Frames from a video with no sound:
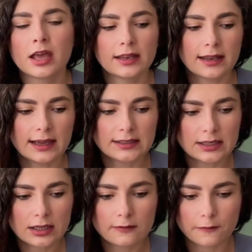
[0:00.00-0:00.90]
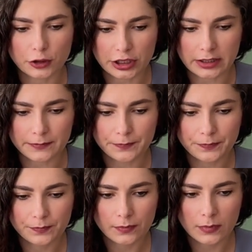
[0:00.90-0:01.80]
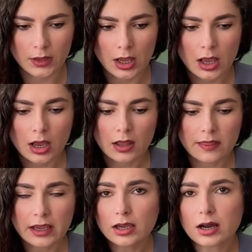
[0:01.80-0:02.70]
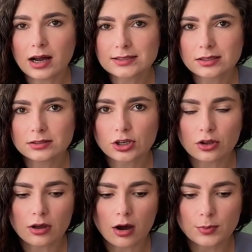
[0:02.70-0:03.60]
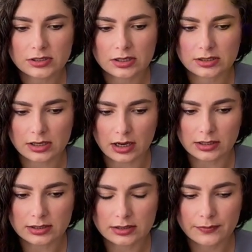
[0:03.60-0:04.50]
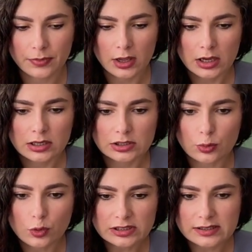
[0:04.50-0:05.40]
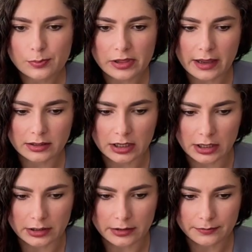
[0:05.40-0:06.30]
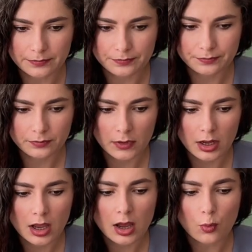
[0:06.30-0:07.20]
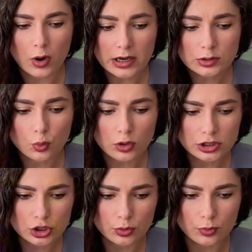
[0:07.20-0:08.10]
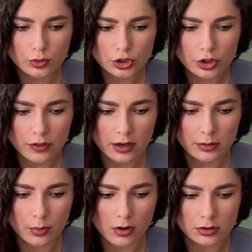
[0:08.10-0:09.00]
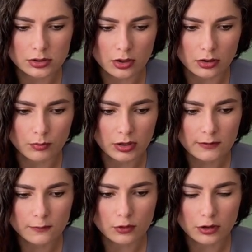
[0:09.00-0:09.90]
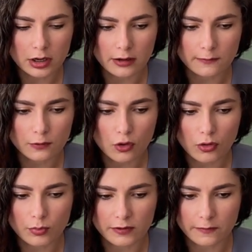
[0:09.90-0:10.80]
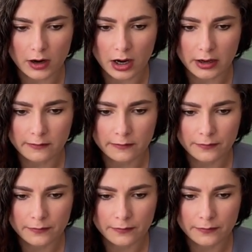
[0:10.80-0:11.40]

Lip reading: 1914. They castled on opposite sides. So what's the plan here? White wants to push their pawns on b4, a4, b5,